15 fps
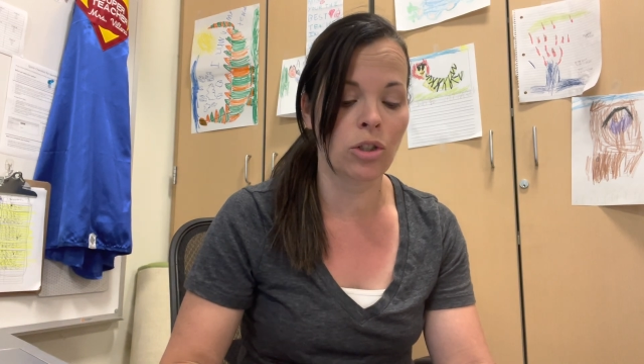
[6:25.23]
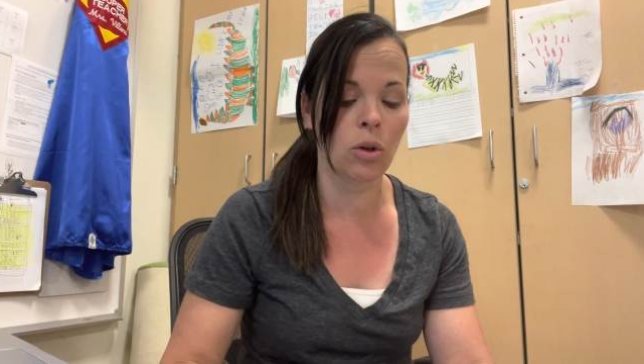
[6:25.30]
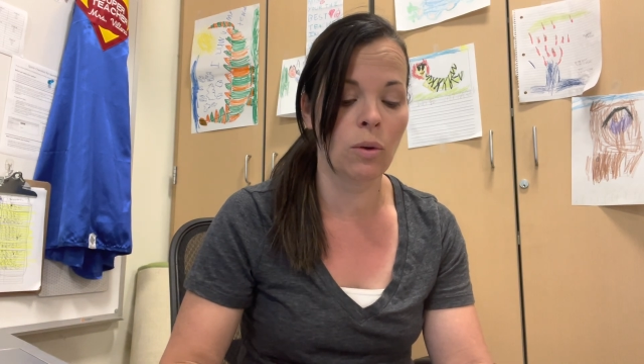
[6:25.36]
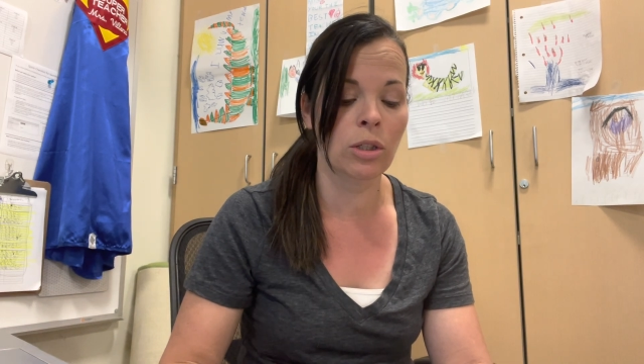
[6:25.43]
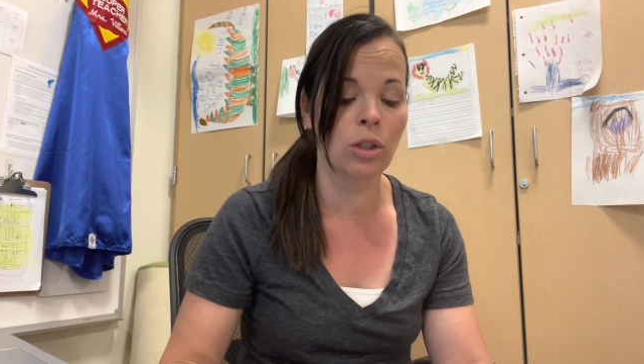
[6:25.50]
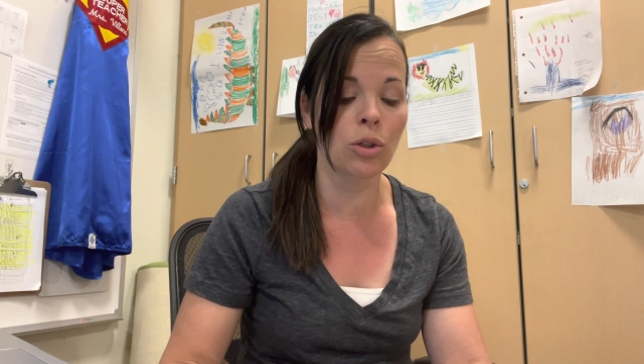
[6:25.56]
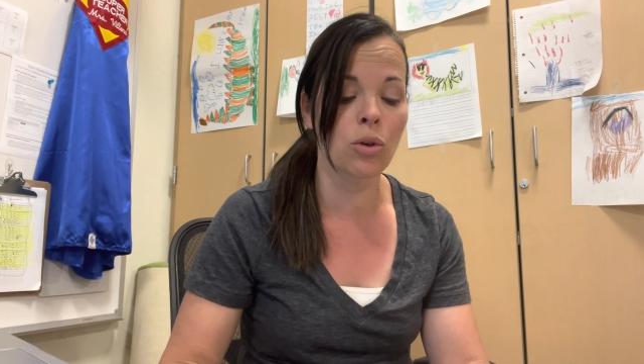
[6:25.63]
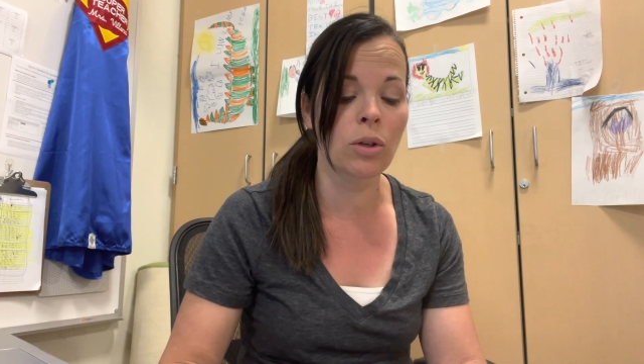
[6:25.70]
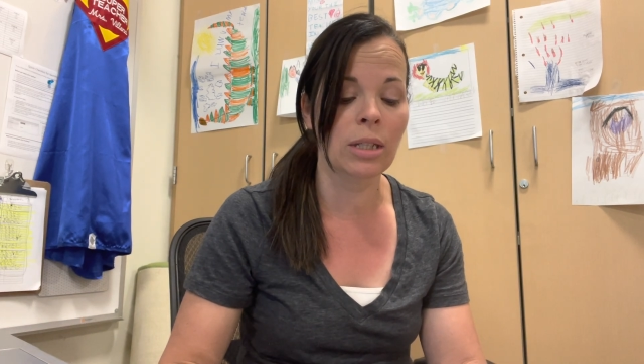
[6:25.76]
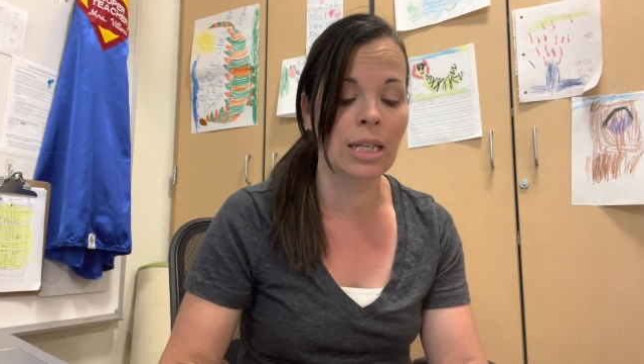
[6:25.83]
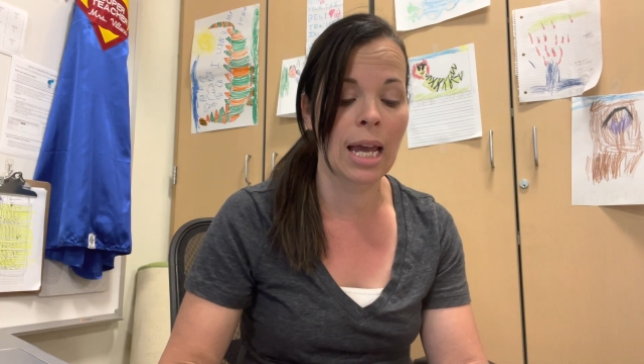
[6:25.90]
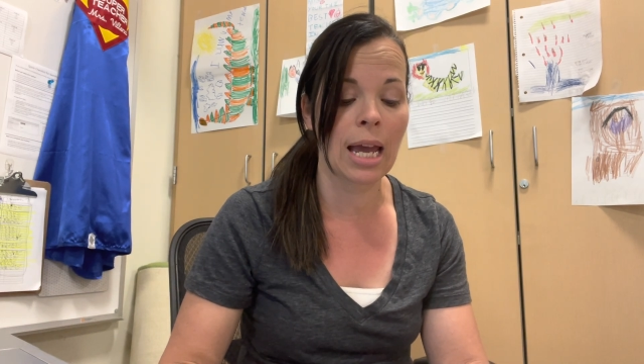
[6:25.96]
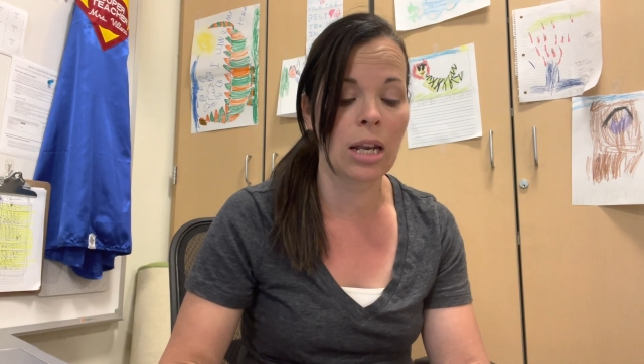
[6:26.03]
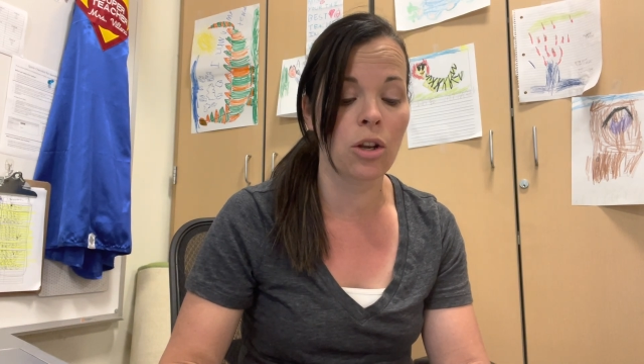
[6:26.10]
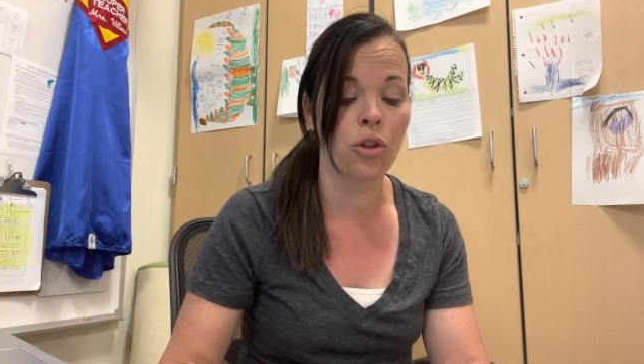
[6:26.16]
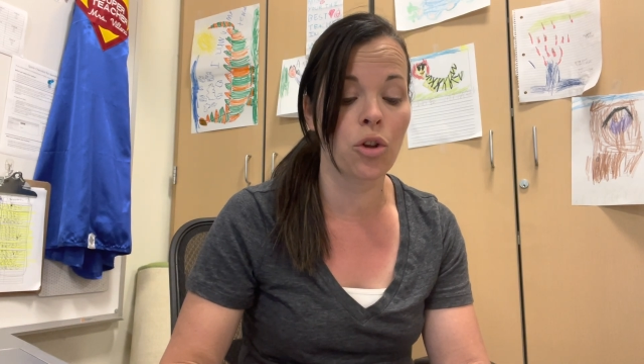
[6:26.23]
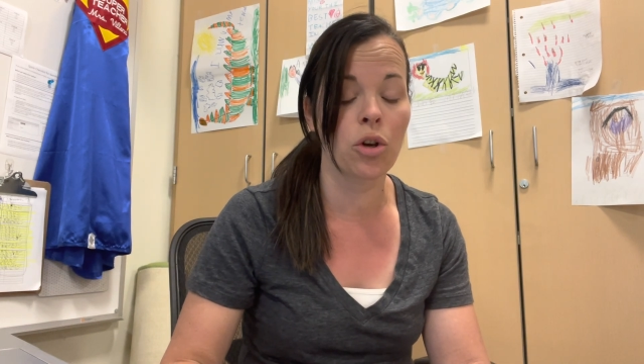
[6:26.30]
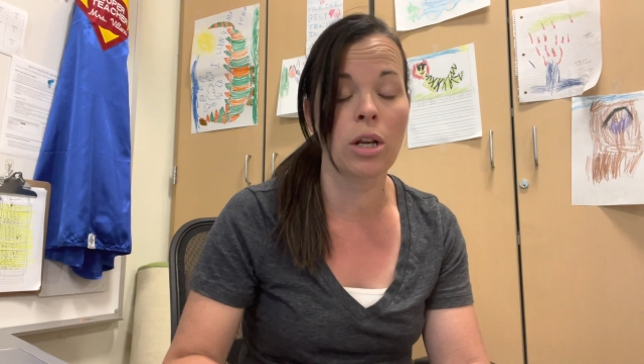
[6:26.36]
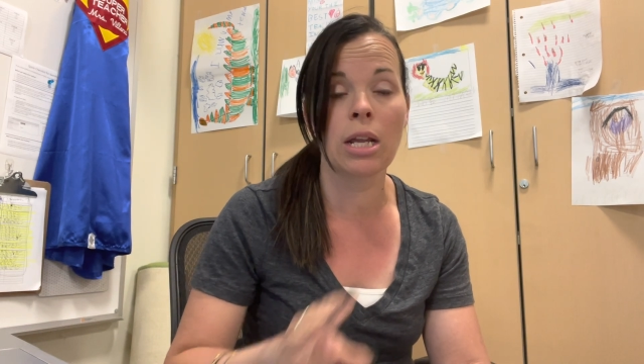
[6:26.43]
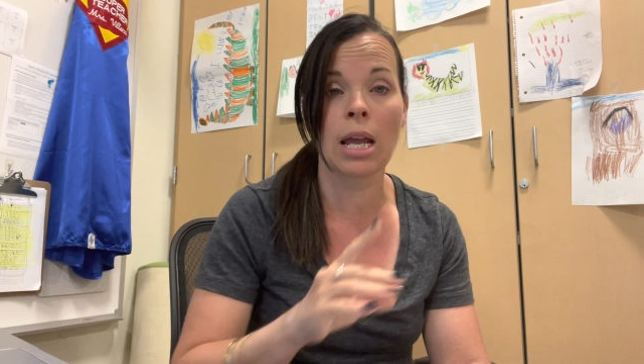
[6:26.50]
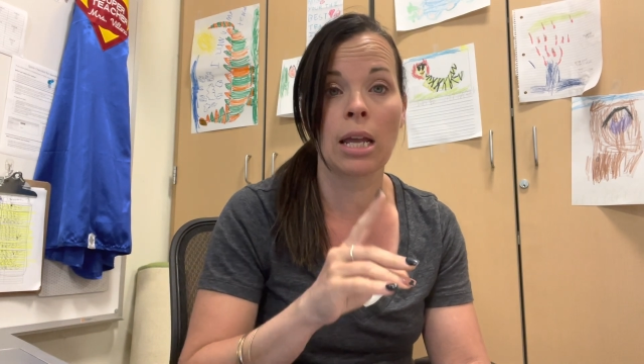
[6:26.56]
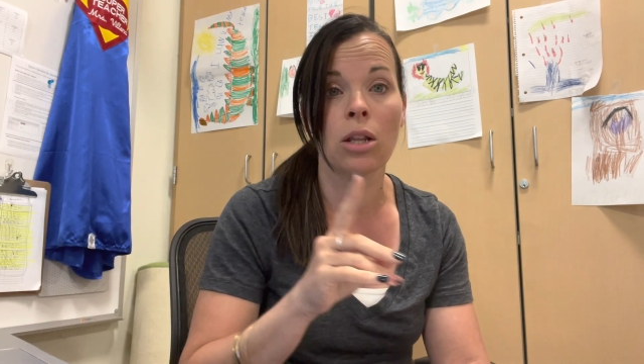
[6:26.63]
So it's Luke
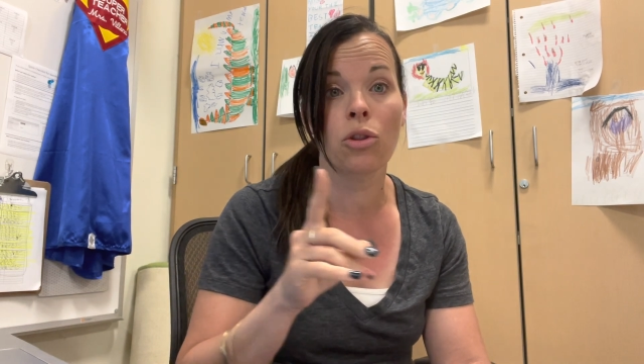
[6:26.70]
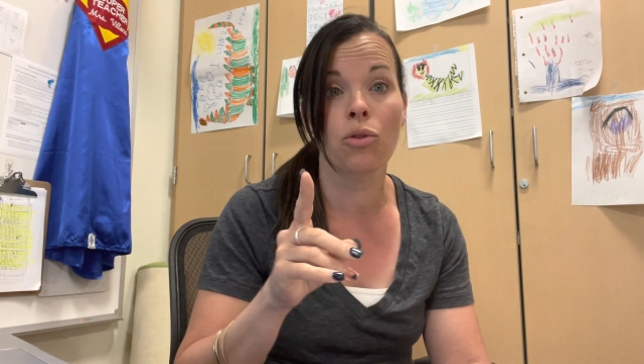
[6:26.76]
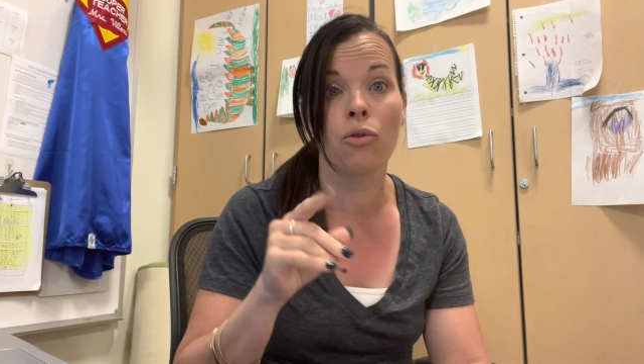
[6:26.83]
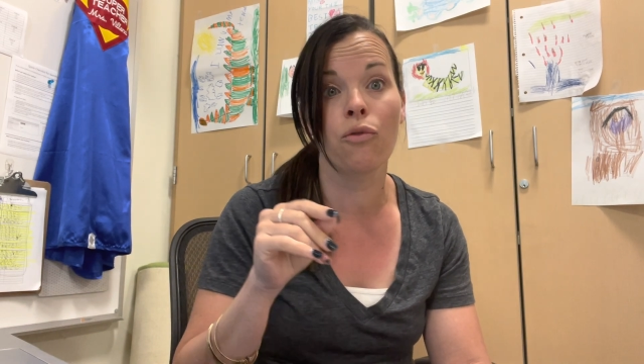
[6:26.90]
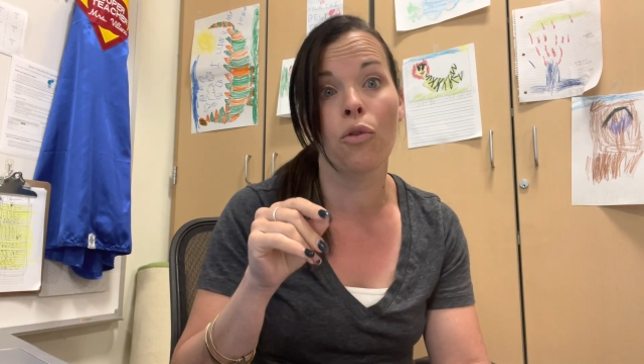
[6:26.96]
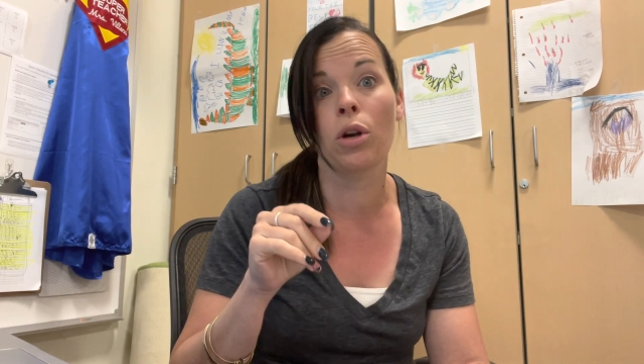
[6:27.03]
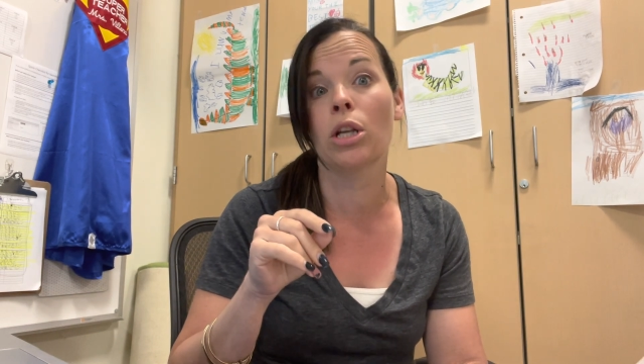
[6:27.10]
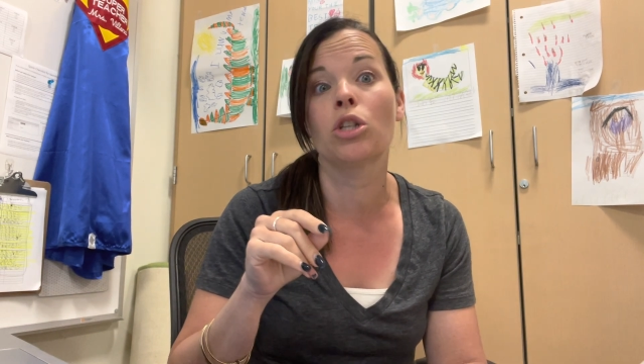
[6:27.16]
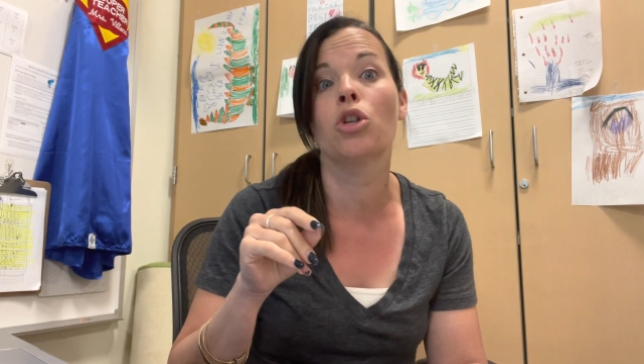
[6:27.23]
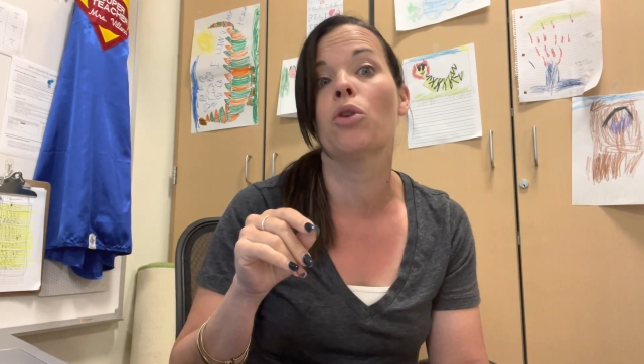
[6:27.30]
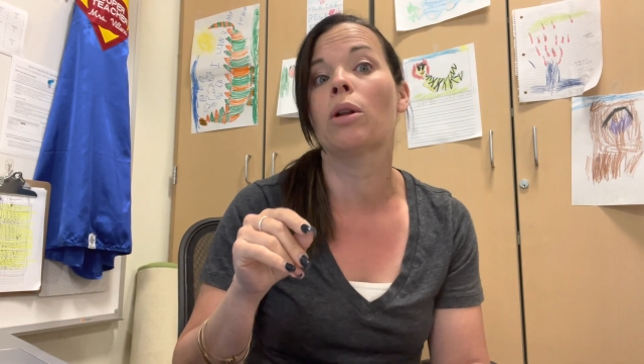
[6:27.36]
10:38 through 42,